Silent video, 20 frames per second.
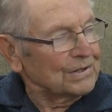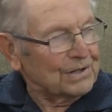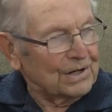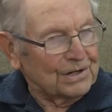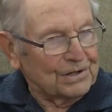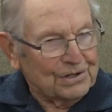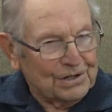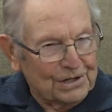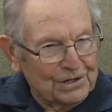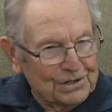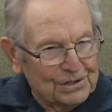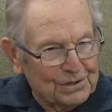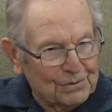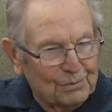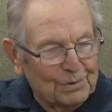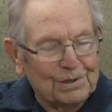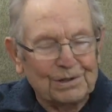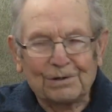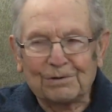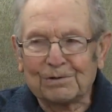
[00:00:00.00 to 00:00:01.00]
And she's the
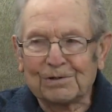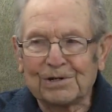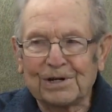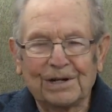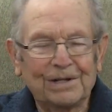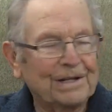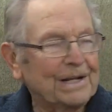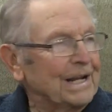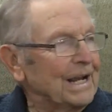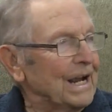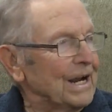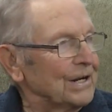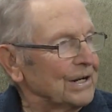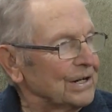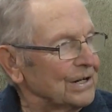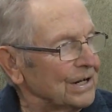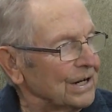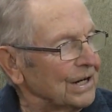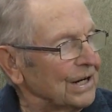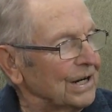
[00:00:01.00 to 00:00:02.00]
one who's done the
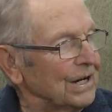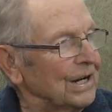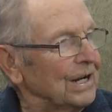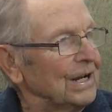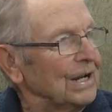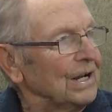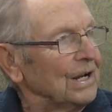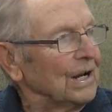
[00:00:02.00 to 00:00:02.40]
editing